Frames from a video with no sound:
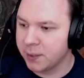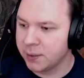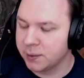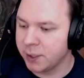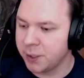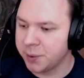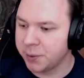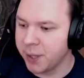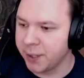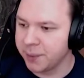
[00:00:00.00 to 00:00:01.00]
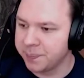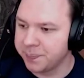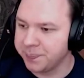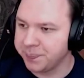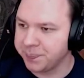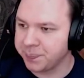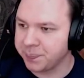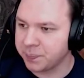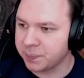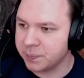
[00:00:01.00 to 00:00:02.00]
Alrighty.
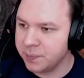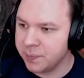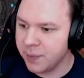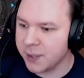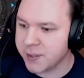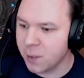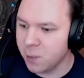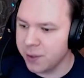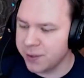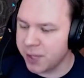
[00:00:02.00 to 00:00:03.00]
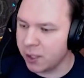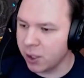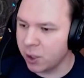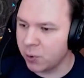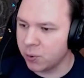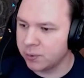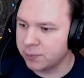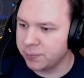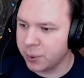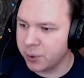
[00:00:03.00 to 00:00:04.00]
Set 1, saying go.
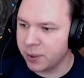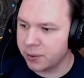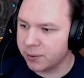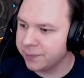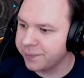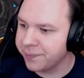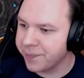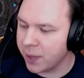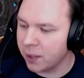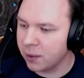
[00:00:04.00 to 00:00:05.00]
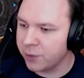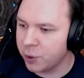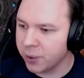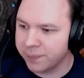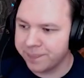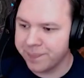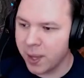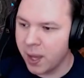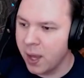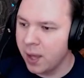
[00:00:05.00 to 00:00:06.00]
I love doing it.
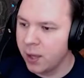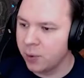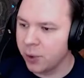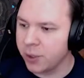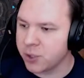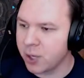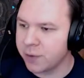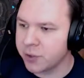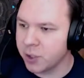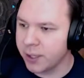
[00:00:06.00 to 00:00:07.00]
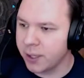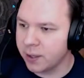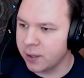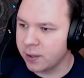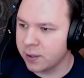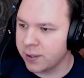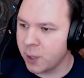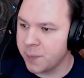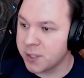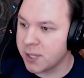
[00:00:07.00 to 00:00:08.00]
We'll go ahead and draw for turn here.
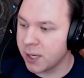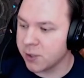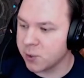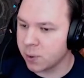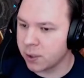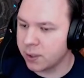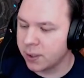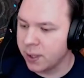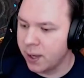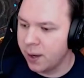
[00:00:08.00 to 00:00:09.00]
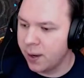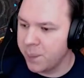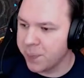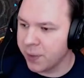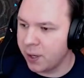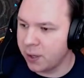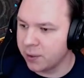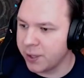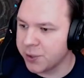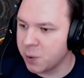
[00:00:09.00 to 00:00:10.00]
DinoMist Stegosaur.
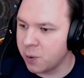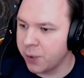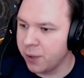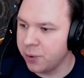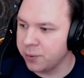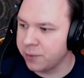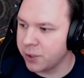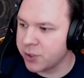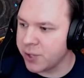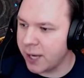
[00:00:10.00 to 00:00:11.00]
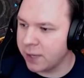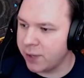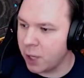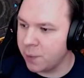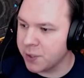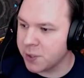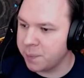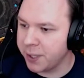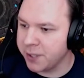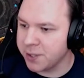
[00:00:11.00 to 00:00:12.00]
Alright, so what we're going to do first. Activate DinoMist
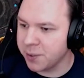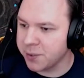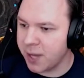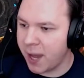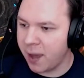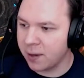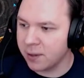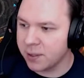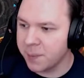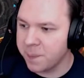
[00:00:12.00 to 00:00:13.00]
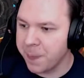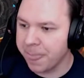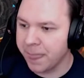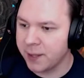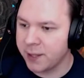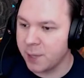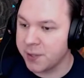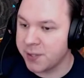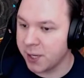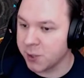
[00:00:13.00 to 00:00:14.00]
Plesiosaurus and
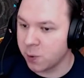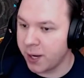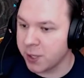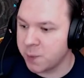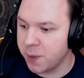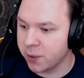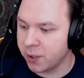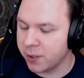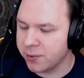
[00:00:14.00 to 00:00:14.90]
DinoMist Stegosaur as spell cards.